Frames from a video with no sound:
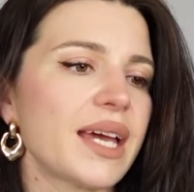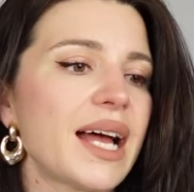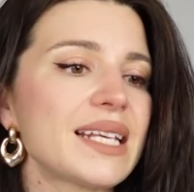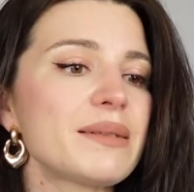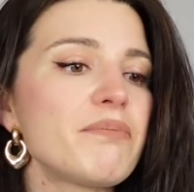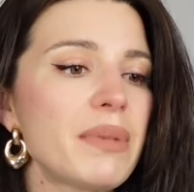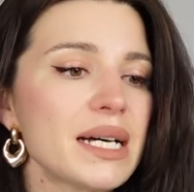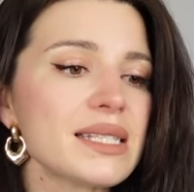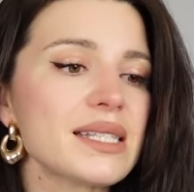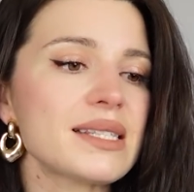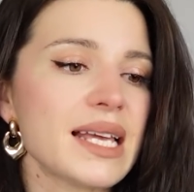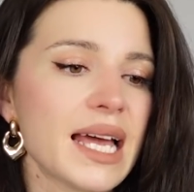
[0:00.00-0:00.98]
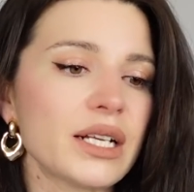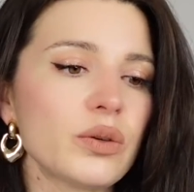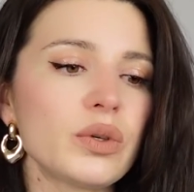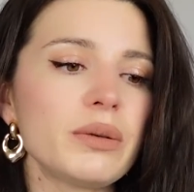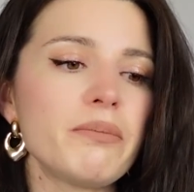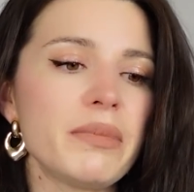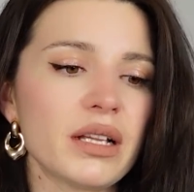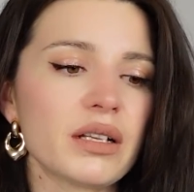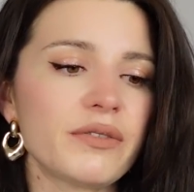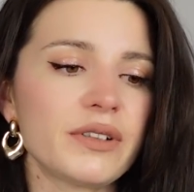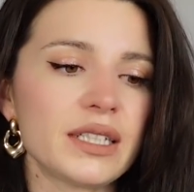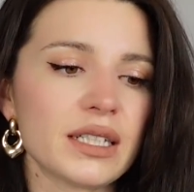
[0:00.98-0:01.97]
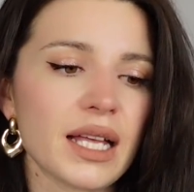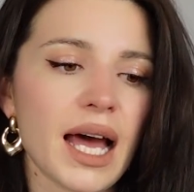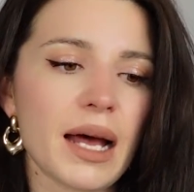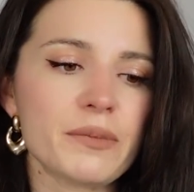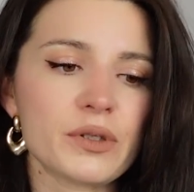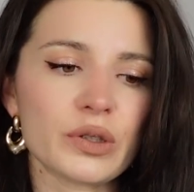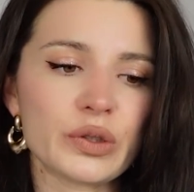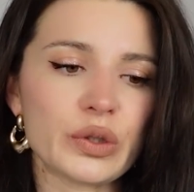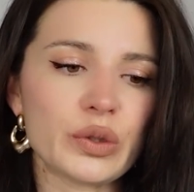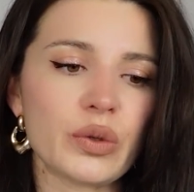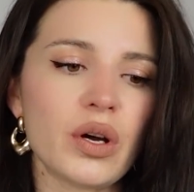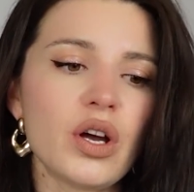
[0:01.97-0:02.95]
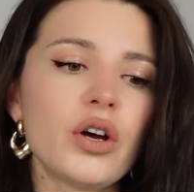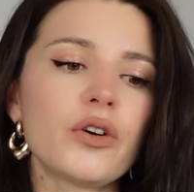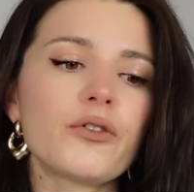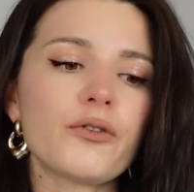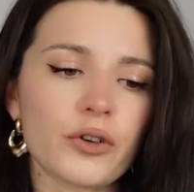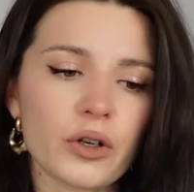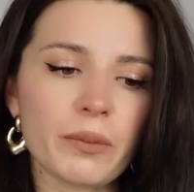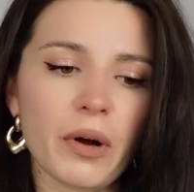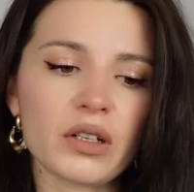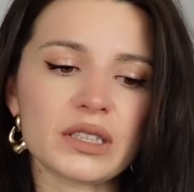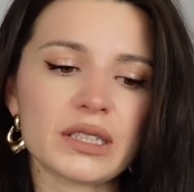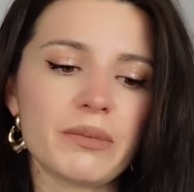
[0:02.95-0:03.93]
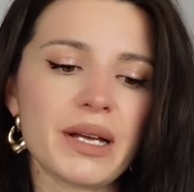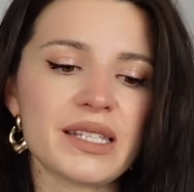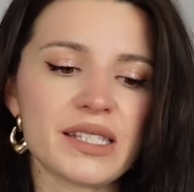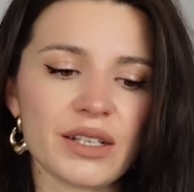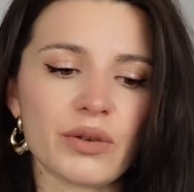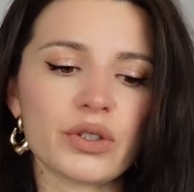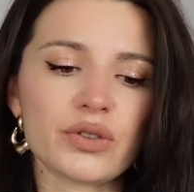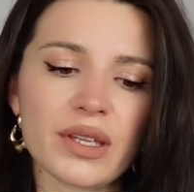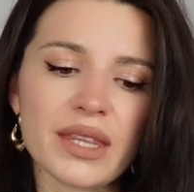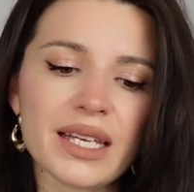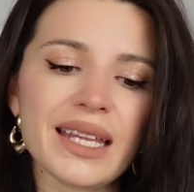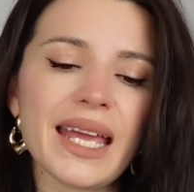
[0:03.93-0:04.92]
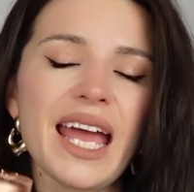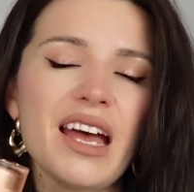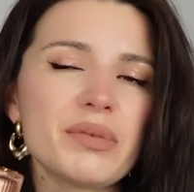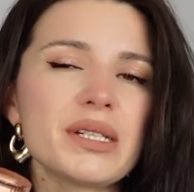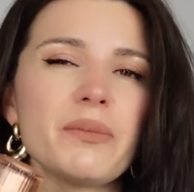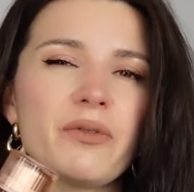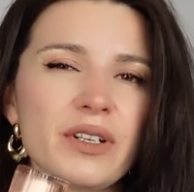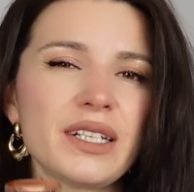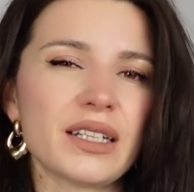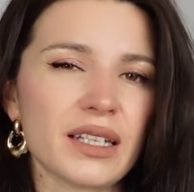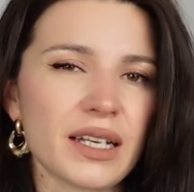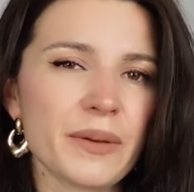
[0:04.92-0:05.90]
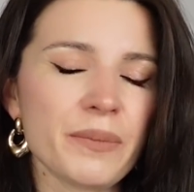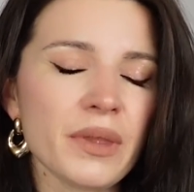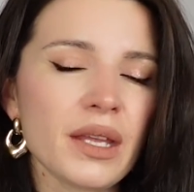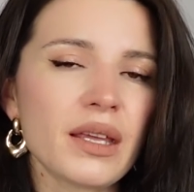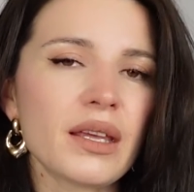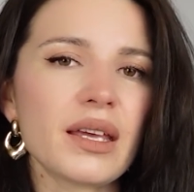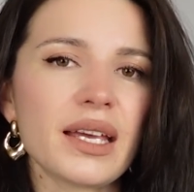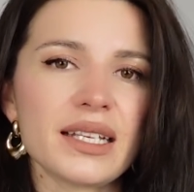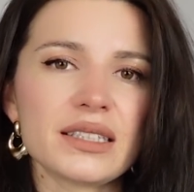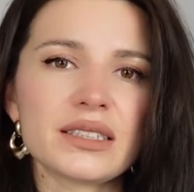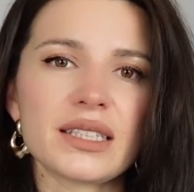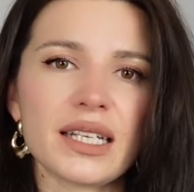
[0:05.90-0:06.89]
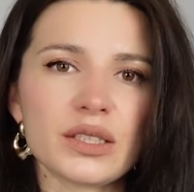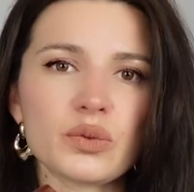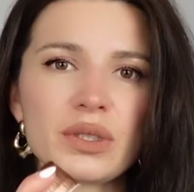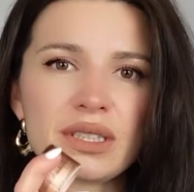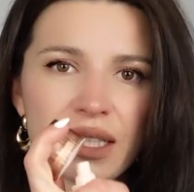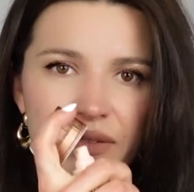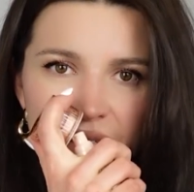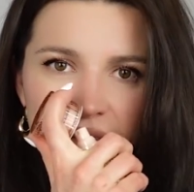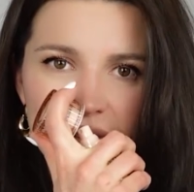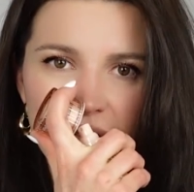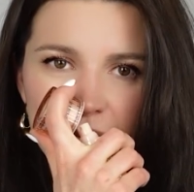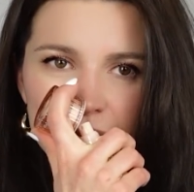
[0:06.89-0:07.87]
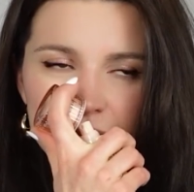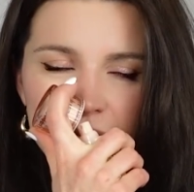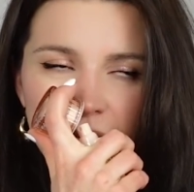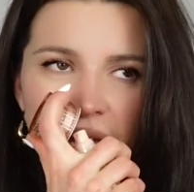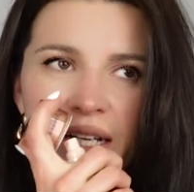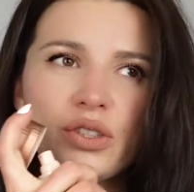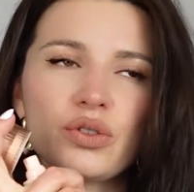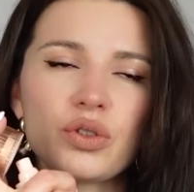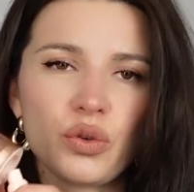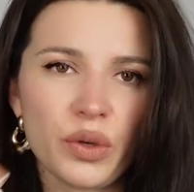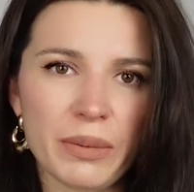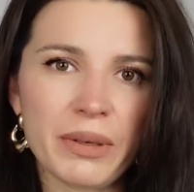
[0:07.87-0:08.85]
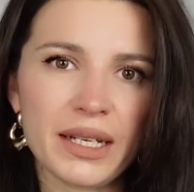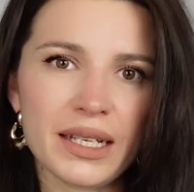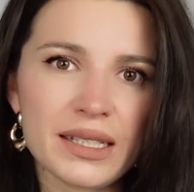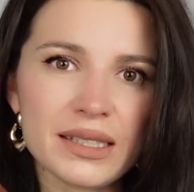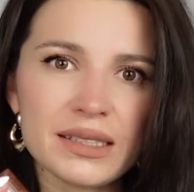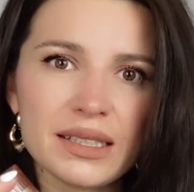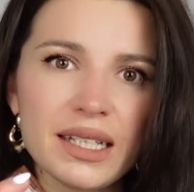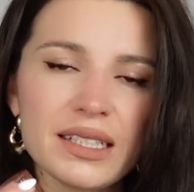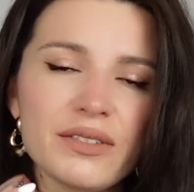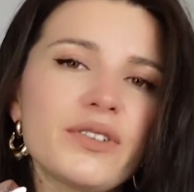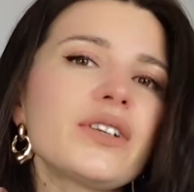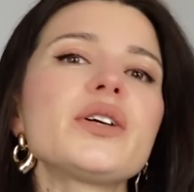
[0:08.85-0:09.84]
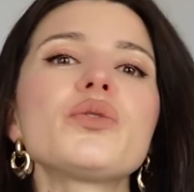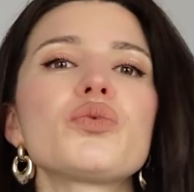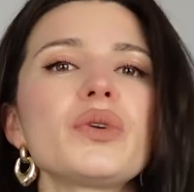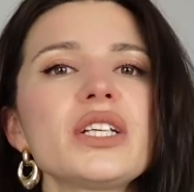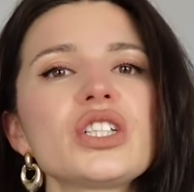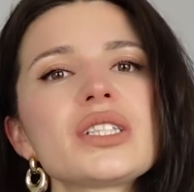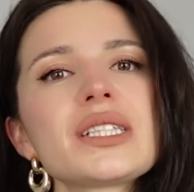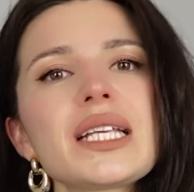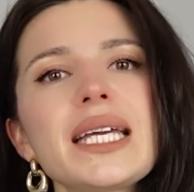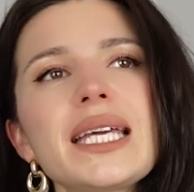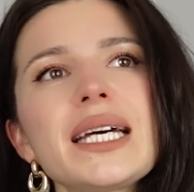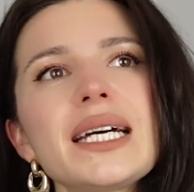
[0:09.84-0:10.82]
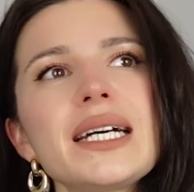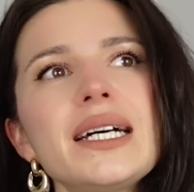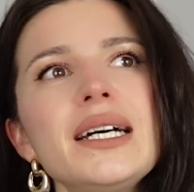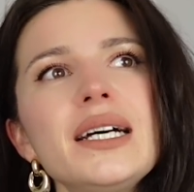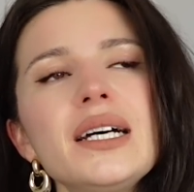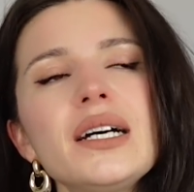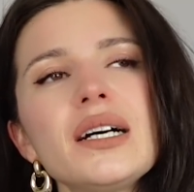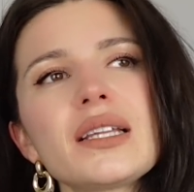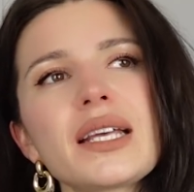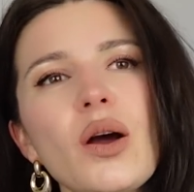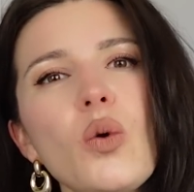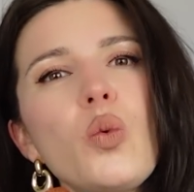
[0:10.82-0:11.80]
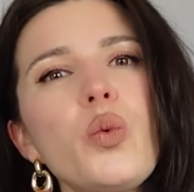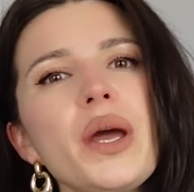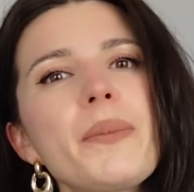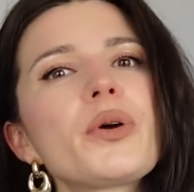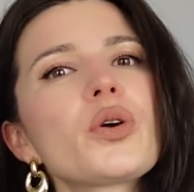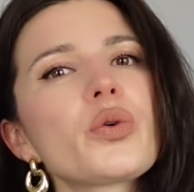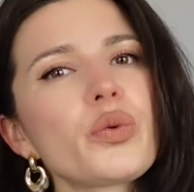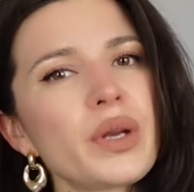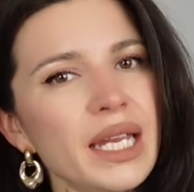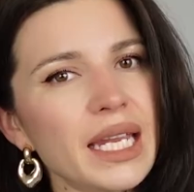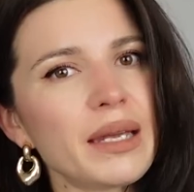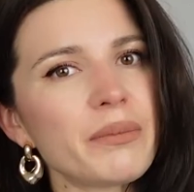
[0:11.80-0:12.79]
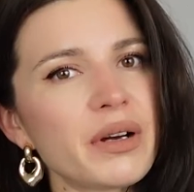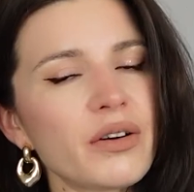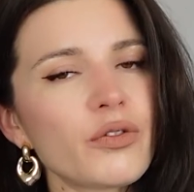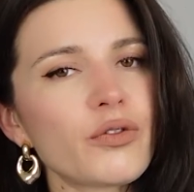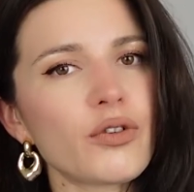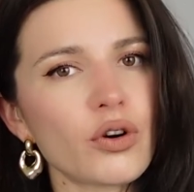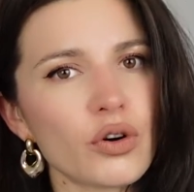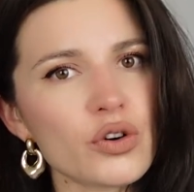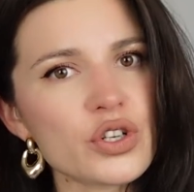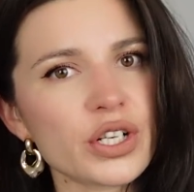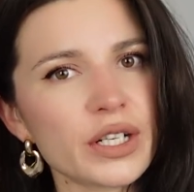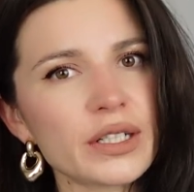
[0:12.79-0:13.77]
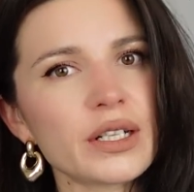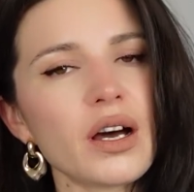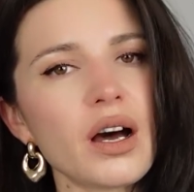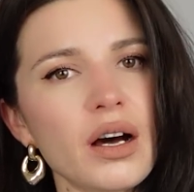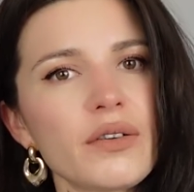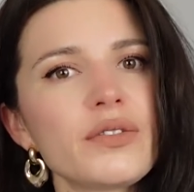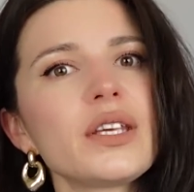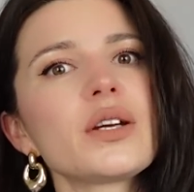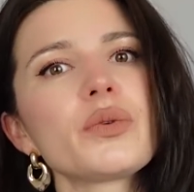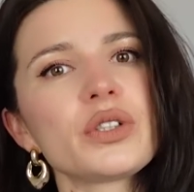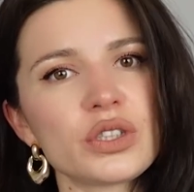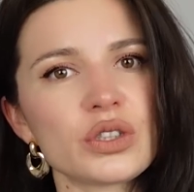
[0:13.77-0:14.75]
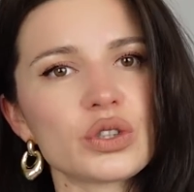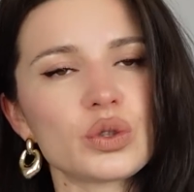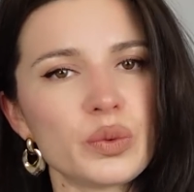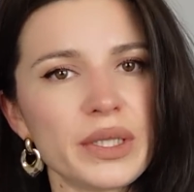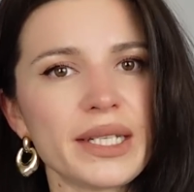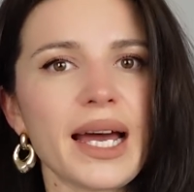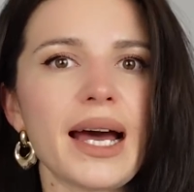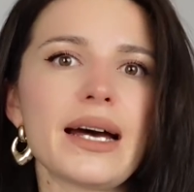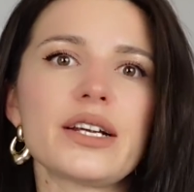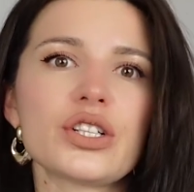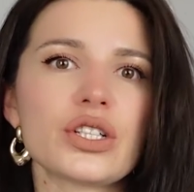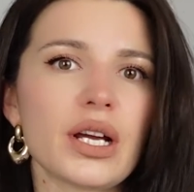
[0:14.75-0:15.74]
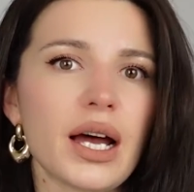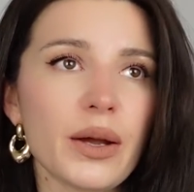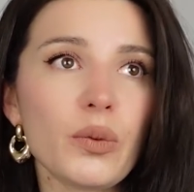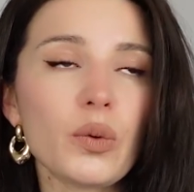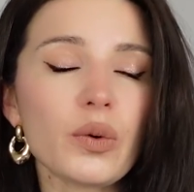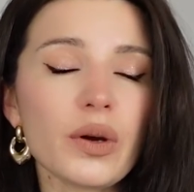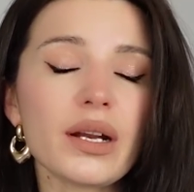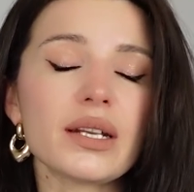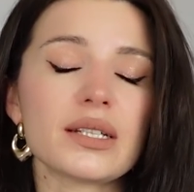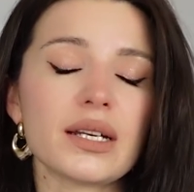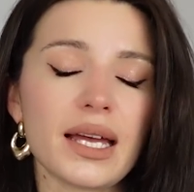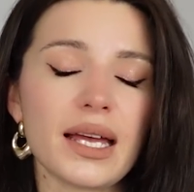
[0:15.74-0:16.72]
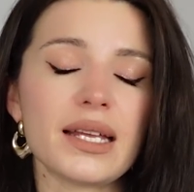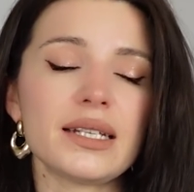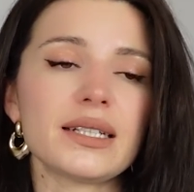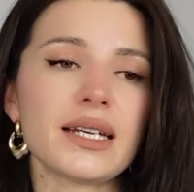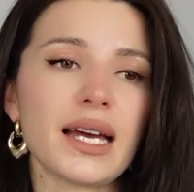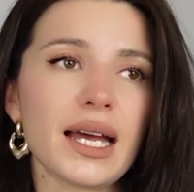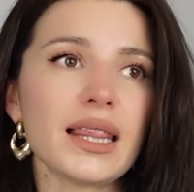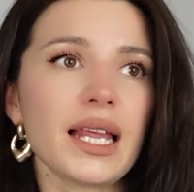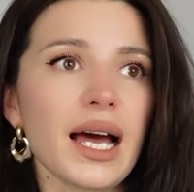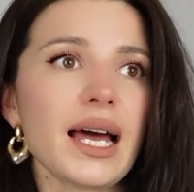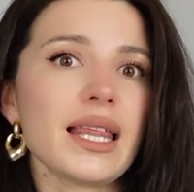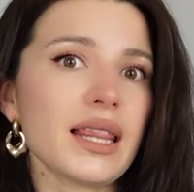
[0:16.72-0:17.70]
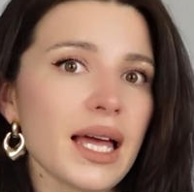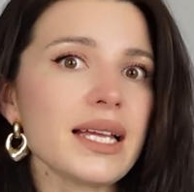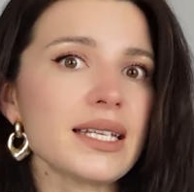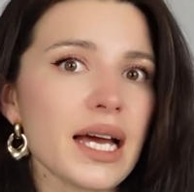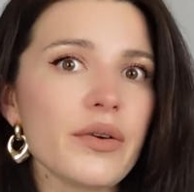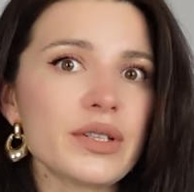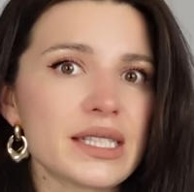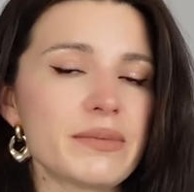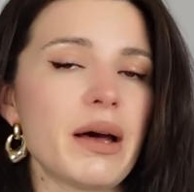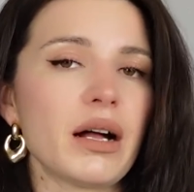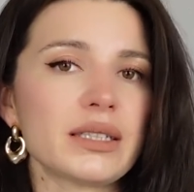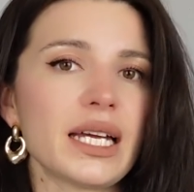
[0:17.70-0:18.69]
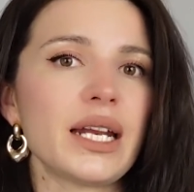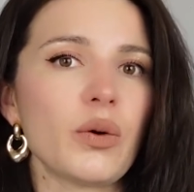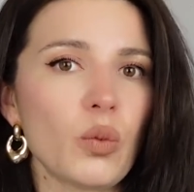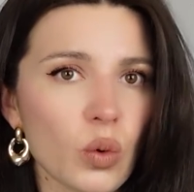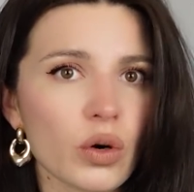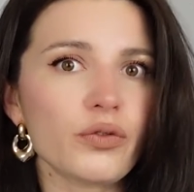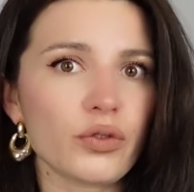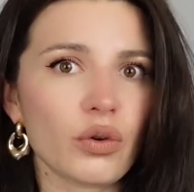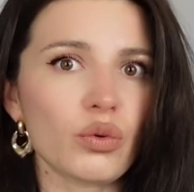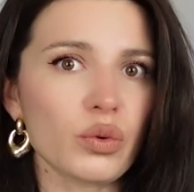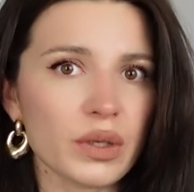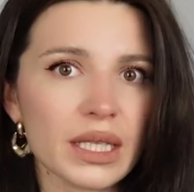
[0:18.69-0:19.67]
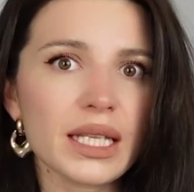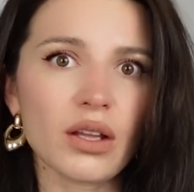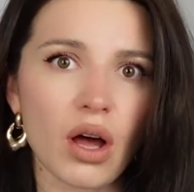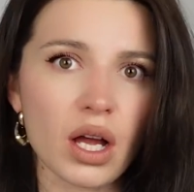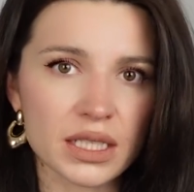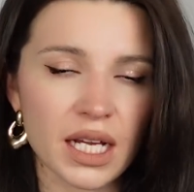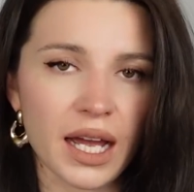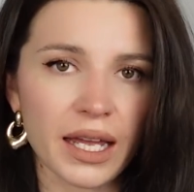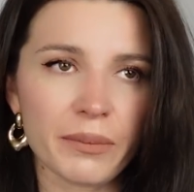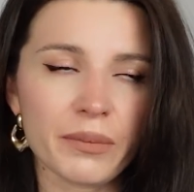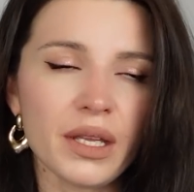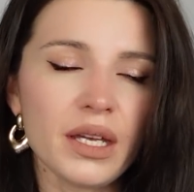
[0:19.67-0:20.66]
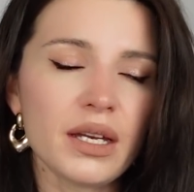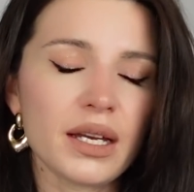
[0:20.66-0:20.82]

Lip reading: It has musk, sandalwood, milk, vanilla absolute, fir balsam, and cedarwood. So I think the amped up vanilla is what's giving it that extra creaminess. It's very rich. It's like a whipped cream version of the original Sweet Ash. I wore it and I liked how it smelled, and it wore for a really long time.